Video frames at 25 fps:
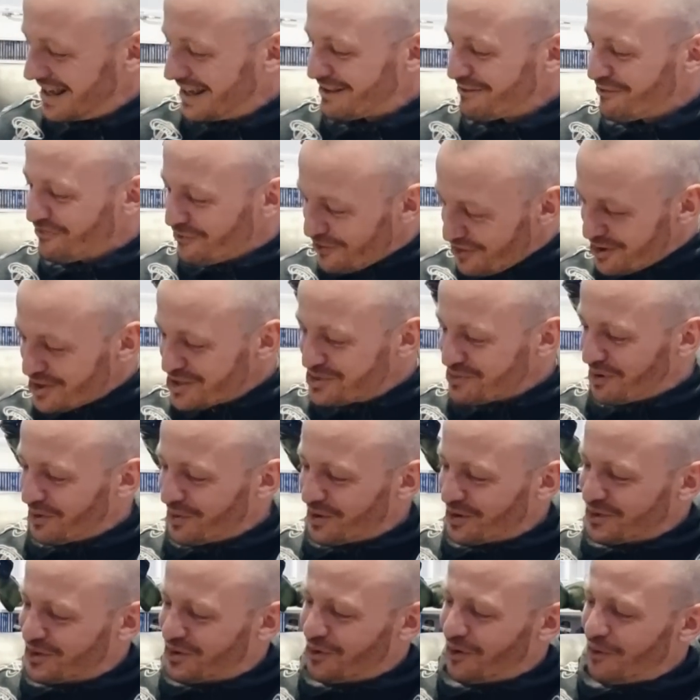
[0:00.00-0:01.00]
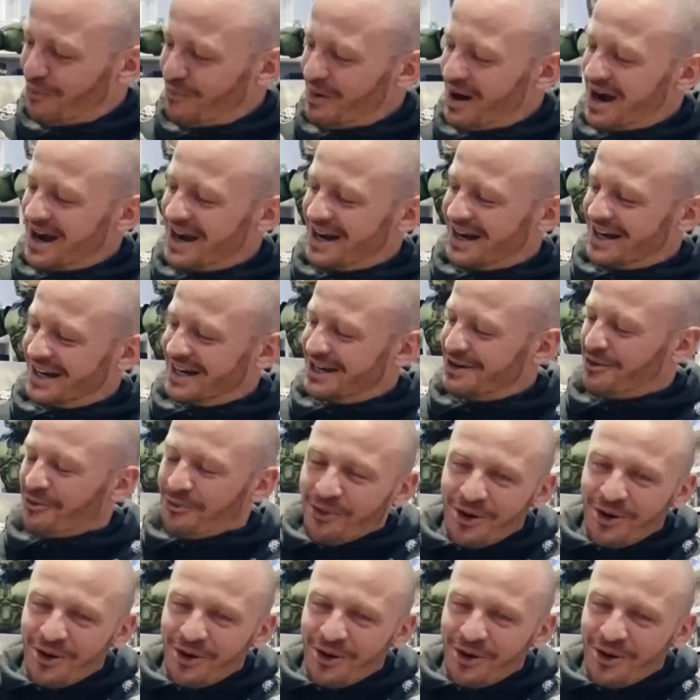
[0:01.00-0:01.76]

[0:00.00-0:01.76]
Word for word: The first one that caught my eye